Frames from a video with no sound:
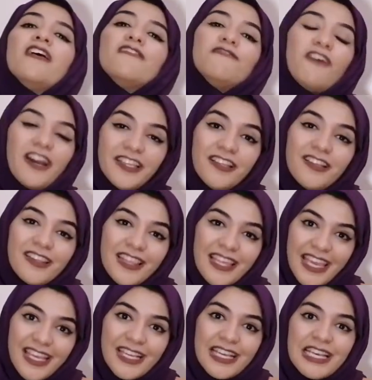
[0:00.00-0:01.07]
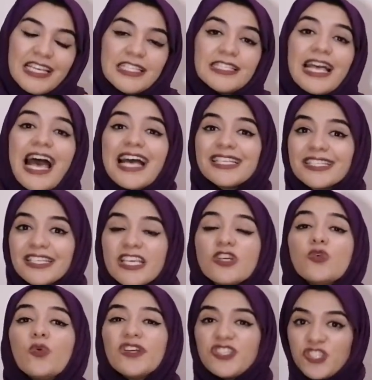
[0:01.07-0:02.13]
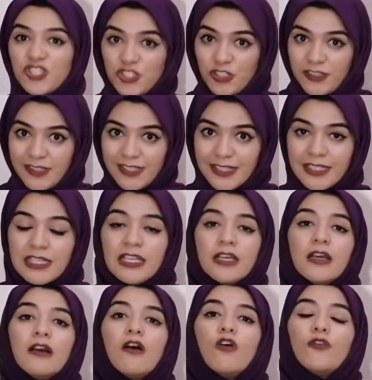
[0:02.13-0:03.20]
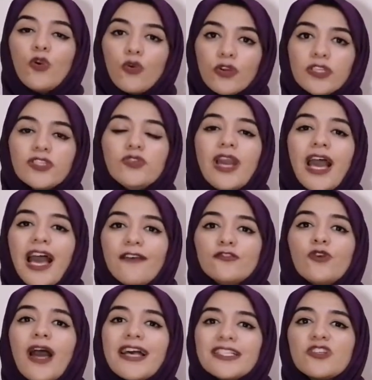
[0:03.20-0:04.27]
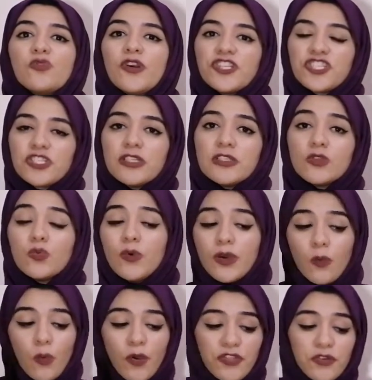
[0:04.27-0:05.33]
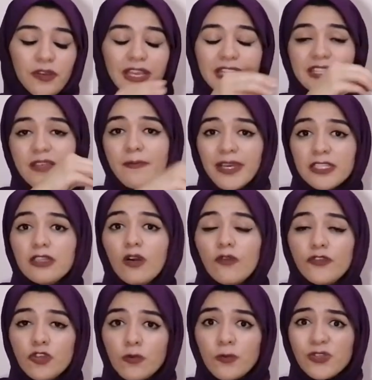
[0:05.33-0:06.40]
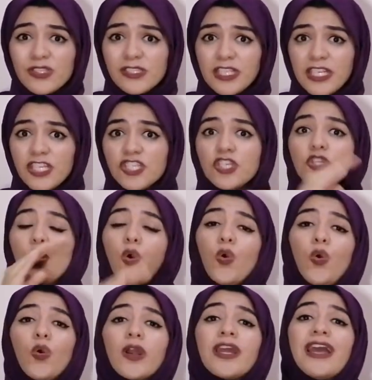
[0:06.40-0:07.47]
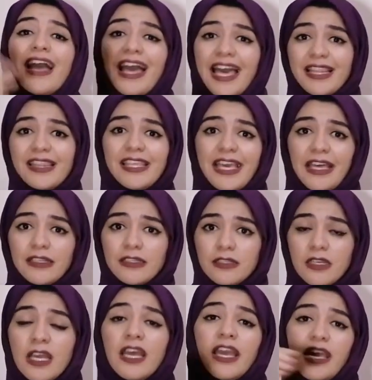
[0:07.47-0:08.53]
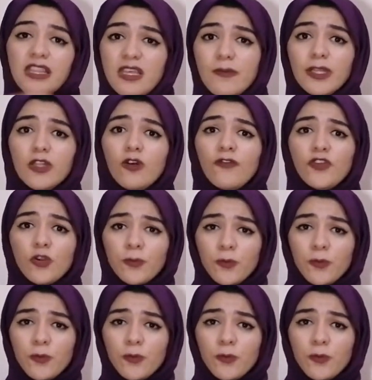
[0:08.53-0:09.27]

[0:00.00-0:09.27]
Final thing is asking questions. Of course, you have to ask questions, whether in the middle of your presentation or at the end. In the middle of your